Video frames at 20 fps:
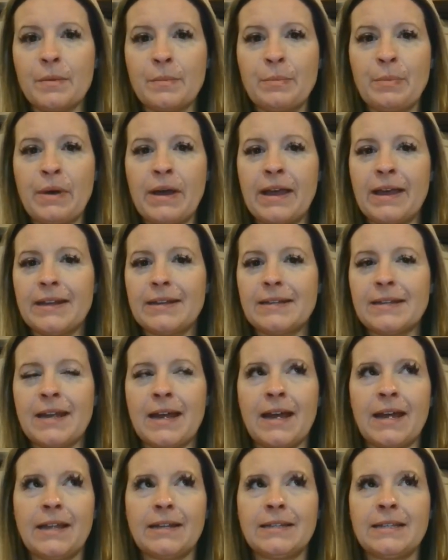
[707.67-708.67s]
but,
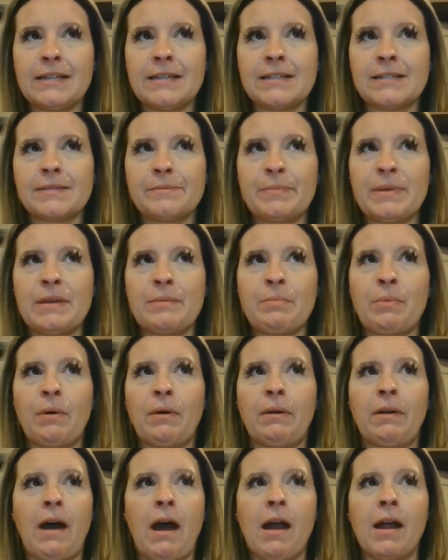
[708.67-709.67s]
uh, these people
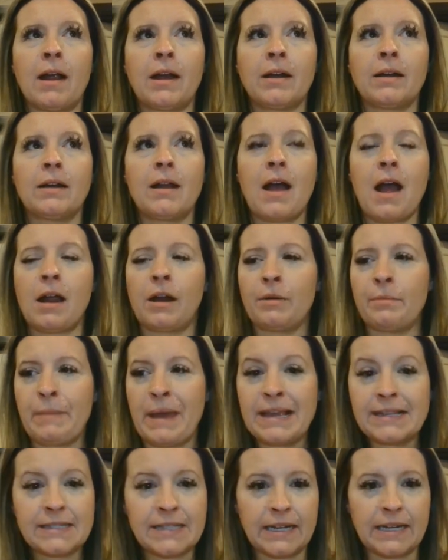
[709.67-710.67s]
are, are
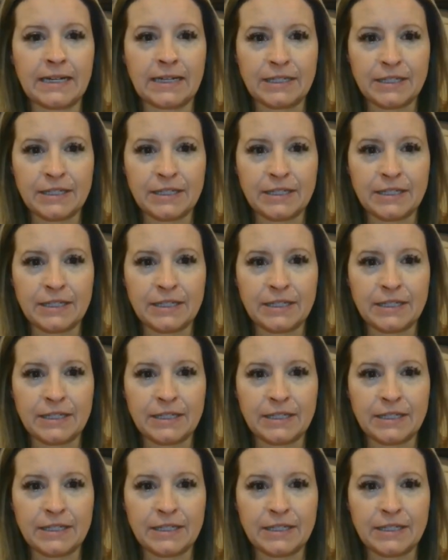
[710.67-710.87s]
amazing.